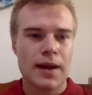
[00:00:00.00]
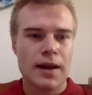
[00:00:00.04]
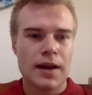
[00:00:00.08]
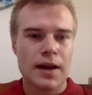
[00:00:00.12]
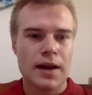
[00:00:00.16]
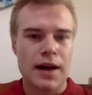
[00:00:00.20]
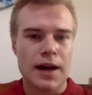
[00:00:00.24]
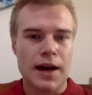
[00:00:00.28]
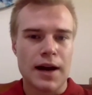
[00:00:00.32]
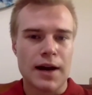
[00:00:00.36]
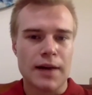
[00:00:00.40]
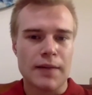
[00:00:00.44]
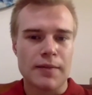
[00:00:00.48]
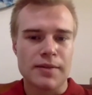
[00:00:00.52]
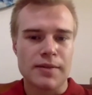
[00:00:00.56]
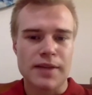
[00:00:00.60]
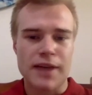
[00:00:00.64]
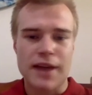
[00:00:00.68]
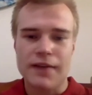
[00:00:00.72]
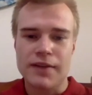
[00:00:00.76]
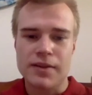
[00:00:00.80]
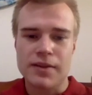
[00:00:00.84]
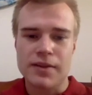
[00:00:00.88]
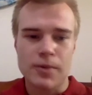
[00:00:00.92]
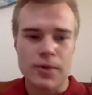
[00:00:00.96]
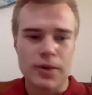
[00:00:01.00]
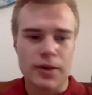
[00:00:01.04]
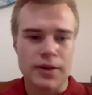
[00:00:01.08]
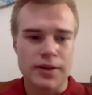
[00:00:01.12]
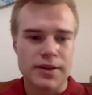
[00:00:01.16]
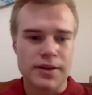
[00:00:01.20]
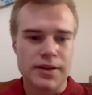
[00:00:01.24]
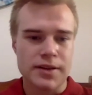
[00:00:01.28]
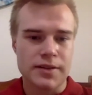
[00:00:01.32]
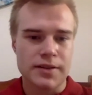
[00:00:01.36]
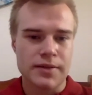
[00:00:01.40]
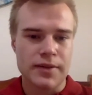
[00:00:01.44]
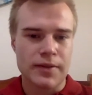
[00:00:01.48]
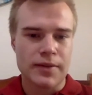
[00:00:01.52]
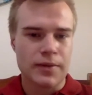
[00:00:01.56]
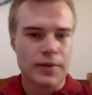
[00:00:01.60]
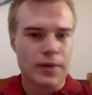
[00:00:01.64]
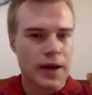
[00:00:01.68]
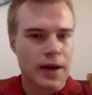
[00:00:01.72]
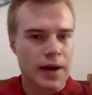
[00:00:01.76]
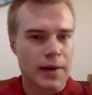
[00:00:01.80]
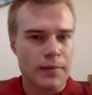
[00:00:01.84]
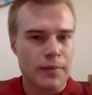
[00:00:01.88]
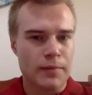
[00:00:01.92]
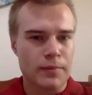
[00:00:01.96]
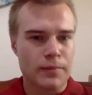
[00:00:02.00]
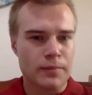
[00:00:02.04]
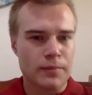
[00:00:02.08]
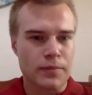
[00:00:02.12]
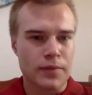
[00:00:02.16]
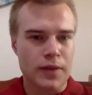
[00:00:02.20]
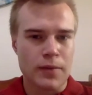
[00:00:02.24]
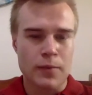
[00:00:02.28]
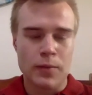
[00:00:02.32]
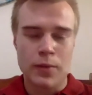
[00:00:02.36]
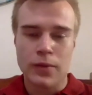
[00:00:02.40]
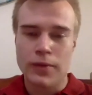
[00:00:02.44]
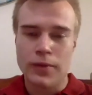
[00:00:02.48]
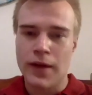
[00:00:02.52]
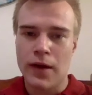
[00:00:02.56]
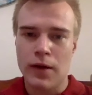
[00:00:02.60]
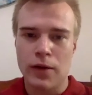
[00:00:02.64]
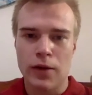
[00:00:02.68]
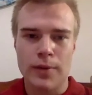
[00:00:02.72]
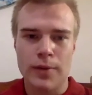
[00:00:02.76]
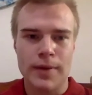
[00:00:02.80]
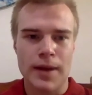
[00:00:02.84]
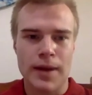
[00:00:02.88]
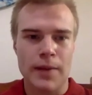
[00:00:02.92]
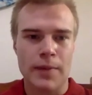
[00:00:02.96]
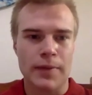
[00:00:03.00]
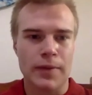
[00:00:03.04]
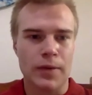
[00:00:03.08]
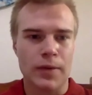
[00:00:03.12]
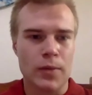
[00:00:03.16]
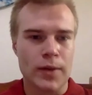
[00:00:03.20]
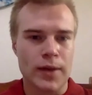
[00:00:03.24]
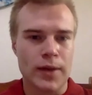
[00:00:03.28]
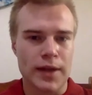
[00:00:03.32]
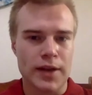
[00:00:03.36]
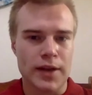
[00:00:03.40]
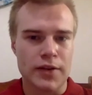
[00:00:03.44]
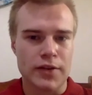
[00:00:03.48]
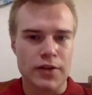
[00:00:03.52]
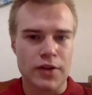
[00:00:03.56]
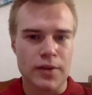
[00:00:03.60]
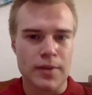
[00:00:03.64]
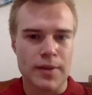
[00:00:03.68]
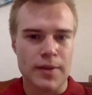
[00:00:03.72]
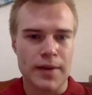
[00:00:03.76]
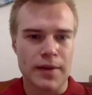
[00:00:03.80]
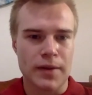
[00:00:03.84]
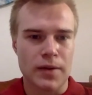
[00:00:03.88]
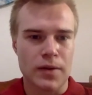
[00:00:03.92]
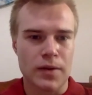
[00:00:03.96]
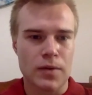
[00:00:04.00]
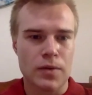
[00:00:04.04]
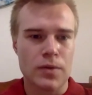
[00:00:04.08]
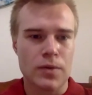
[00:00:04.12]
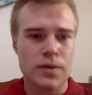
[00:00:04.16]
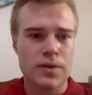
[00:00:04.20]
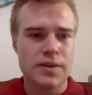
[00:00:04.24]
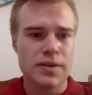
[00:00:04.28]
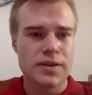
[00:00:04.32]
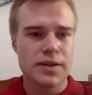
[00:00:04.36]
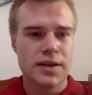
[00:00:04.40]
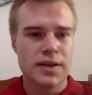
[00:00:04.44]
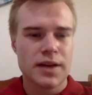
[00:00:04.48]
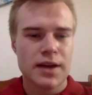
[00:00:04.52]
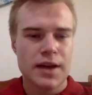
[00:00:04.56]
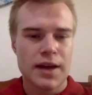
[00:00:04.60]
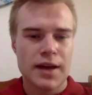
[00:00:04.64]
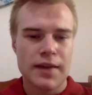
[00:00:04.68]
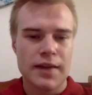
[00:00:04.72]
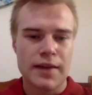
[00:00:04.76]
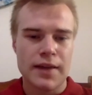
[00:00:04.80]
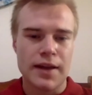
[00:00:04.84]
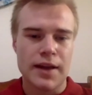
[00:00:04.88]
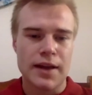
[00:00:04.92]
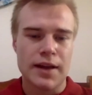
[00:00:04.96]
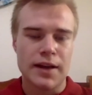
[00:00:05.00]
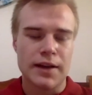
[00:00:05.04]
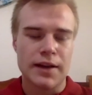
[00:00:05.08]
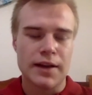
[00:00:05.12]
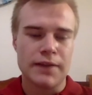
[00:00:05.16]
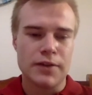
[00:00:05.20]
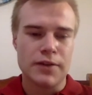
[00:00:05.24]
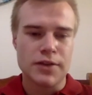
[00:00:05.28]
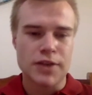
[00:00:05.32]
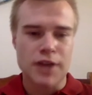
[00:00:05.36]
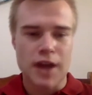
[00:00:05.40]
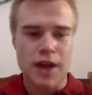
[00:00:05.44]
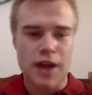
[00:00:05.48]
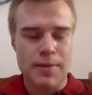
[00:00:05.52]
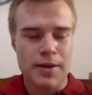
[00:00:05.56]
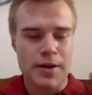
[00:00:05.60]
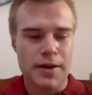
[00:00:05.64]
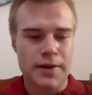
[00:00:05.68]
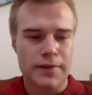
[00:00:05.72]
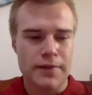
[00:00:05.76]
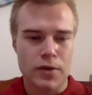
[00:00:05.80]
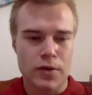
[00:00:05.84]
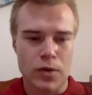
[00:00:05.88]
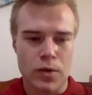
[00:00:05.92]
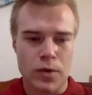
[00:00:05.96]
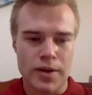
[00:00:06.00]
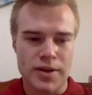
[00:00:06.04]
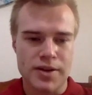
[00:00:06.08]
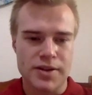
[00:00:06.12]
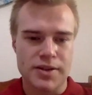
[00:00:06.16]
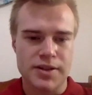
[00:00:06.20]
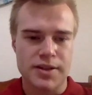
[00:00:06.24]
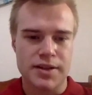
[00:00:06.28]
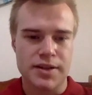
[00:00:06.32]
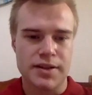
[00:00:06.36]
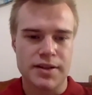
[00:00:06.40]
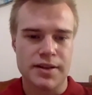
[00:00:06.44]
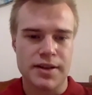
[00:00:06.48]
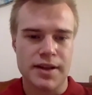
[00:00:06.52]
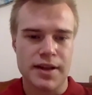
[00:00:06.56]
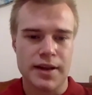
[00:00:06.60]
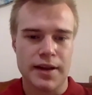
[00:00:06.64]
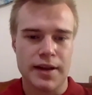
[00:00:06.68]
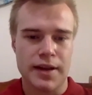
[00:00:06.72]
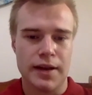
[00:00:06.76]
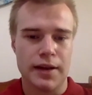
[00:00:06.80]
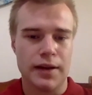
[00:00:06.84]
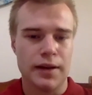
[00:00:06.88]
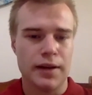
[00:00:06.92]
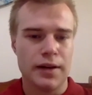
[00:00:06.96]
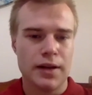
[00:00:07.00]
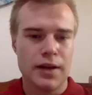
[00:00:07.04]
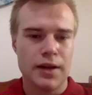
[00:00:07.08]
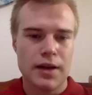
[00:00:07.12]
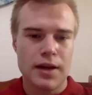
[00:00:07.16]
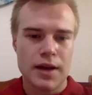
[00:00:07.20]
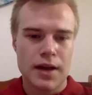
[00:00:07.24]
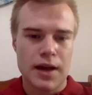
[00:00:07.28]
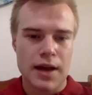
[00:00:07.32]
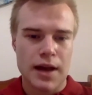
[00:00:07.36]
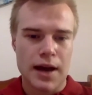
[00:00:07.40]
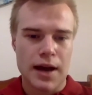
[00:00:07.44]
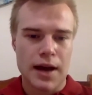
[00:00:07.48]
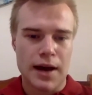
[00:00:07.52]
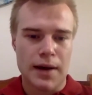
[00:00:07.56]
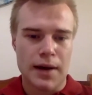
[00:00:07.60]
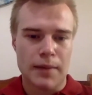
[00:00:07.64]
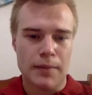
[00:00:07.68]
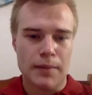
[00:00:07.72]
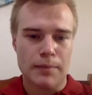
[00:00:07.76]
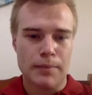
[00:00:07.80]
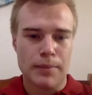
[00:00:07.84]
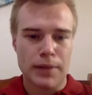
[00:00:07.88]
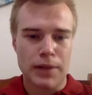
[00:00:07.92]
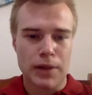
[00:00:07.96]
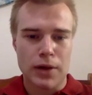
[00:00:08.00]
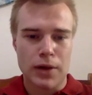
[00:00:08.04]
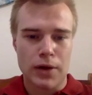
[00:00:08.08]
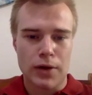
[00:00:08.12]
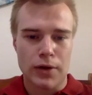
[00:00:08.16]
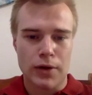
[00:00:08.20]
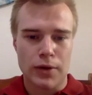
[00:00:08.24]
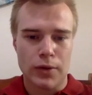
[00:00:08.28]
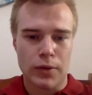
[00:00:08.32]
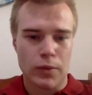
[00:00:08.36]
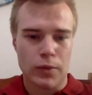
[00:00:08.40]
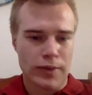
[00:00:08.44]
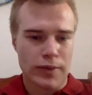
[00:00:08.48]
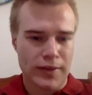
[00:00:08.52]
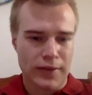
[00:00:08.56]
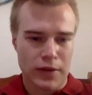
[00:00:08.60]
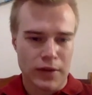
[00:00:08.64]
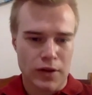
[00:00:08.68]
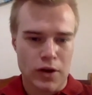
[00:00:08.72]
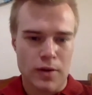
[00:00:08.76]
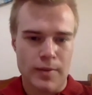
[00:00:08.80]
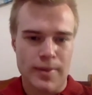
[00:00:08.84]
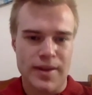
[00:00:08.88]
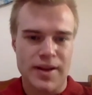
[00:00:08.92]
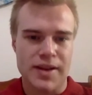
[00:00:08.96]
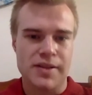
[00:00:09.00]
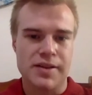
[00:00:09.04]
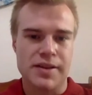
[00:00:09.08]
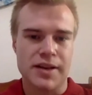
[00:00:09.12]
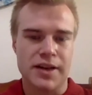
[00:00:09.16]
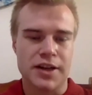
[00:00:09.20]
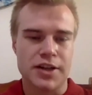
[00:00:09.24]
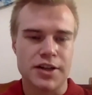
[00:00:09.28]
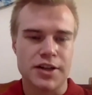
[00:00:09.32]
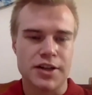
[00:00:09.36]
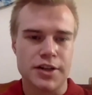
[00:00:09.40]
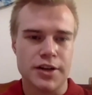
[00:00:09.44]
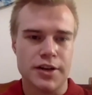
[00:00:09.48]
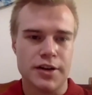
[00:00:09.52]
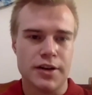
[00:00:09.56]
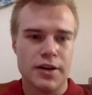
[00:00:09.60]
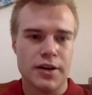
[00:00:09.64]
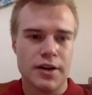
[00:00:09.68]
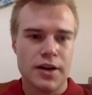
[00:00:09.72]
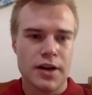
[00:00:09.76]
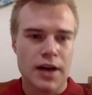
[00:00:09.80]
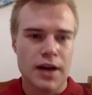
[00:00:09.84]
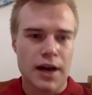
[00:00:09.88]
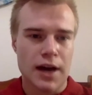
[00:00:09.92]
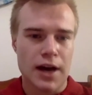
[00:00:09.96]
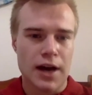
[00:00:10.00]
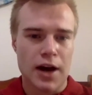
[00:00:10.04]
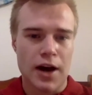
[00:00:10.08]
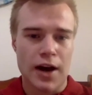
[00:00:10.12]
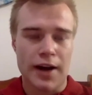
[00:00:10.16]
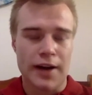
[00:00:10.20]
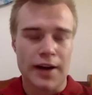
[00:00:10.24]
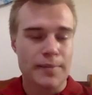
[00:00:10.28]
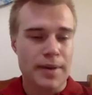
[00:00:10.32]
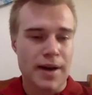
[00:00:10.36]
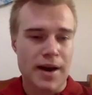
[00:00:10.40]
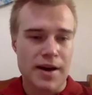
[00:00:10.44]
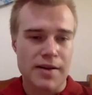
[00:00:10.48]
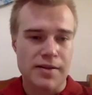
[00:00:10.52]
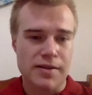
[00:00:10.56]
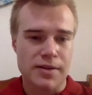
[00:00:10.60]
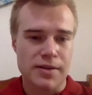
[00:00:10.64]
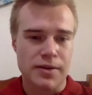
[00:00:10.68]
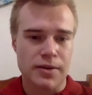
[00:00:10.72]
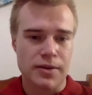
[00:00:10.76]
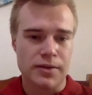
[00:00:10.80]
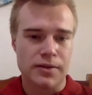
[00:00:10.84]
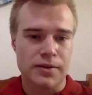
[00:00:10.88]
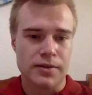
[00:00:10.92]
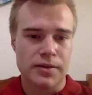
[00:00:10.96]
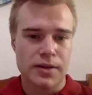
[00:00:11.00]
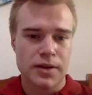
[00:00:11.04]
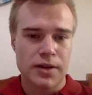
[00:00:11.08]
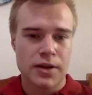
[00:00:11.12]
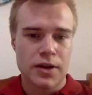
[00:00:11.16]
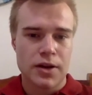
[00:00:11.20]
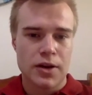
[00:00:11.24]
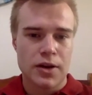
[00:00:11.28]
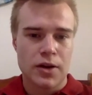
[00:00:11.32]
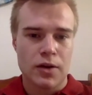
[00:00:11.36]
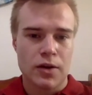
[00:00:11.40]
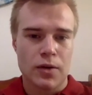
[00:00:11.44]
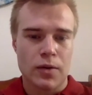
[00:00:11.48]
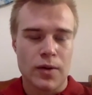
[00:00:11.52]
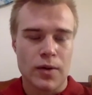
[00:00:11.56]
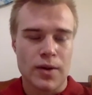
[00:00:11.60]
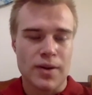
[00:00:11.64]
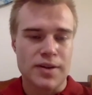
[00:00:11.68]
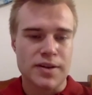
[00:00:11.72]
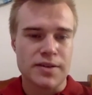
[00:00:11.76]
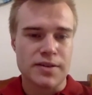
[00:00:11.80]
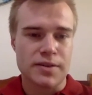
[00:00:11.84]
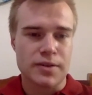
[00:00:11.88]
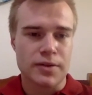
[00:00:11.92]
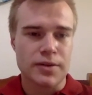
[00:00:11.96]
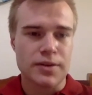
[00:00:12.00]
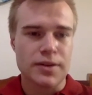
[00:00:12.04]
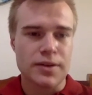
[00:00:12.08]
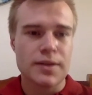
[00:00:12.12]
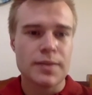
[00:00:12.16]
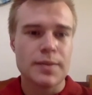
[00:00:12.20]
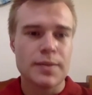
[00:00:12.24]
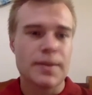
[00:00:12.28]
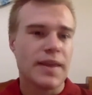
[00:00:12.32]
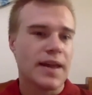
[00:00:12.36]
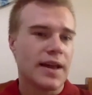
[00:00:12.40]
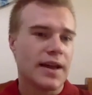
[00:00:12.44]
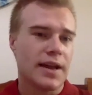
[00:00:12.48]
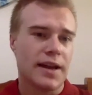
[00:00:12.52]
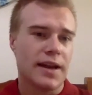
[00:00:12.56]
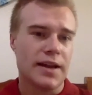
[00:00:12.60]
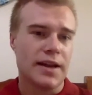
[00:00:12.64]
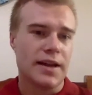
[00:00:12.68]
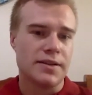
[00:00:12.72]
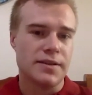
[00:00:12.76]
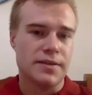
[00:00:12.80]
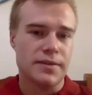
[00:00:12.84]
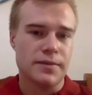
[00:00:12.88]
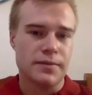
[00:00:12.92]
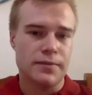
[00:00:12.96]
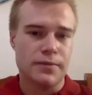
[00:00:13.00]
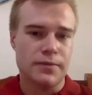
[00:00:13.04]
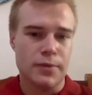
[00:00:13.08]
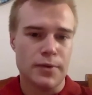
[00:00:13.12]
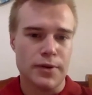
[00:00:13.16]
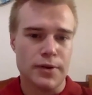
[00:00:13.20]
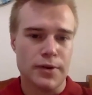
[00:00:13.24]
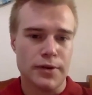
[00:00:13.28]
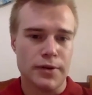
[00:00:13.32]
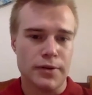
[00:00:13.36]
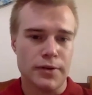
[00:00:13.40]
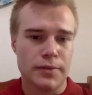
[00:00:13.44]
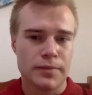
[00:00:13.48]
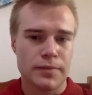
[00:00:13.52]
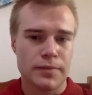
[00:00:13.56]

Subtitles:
So how this works is that they'll open up with a quick intro about the course, and then if you type any of your questions here below or in the comment section, I can pass those questions on to them and they can answer them for you.